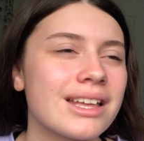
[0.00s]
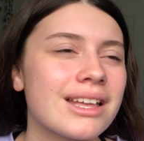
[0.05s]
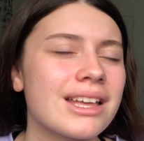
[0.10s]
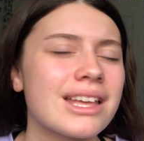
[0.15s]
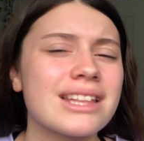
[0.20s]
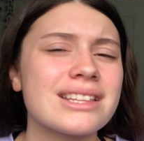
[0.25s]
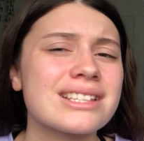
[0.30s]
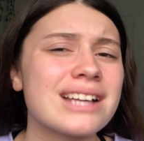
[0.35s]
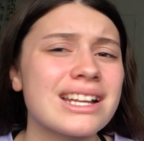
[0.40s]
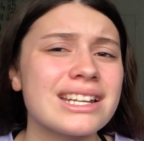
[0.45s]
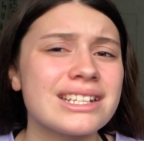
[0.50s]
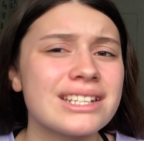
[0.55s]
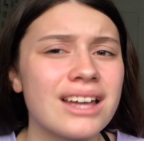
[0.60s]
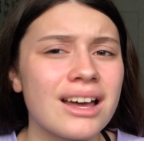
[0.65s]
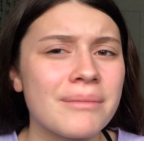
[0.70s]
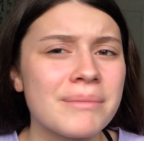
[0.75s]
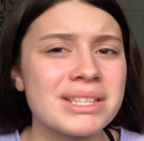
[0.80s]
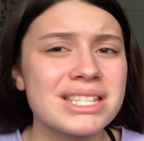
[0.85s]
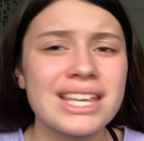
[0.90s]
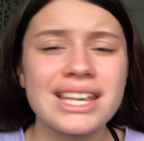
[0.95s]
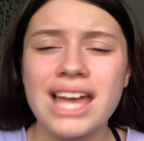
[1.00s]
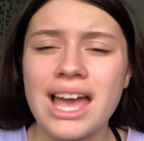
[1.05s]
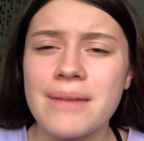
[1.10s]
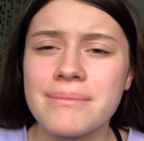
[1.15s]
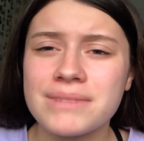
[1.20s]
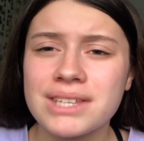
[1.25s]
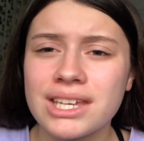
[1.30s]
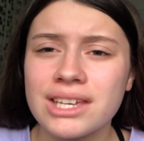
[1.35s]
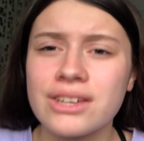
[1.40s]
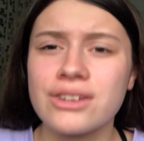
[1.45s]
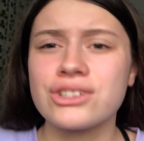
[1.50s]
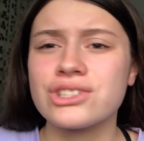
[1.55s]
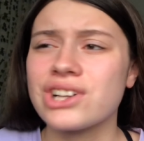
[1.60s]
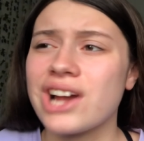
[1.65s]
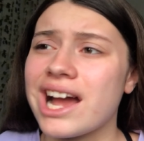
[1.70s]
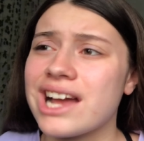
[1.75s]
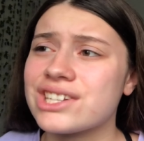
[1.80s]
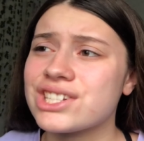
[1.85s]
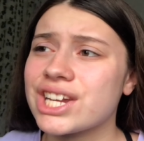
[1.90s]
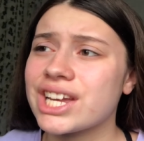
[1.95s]
It's kind of dumb. It's like emptying your
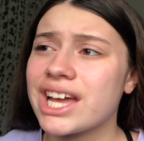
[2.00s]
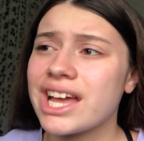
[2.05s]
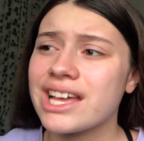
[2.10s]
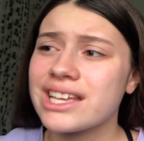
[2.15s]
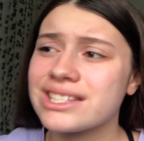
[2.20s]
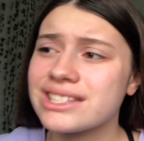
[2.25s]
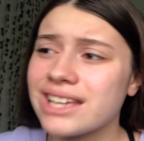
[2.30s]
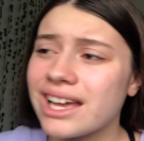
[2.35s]
trash, I guess.